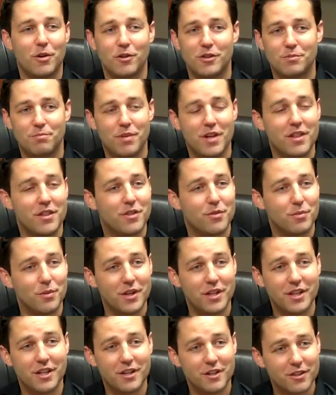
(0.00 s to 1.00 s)
He's been
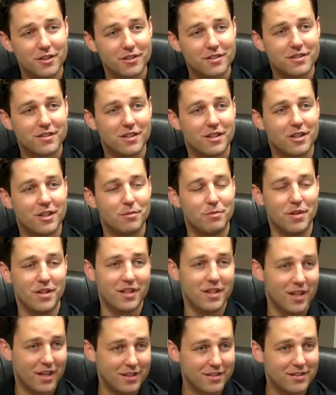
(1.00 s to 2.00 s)
3 years
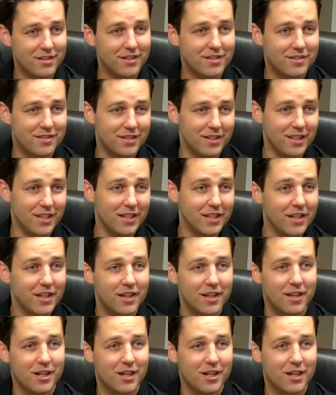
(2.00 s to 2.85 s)
in the SEC.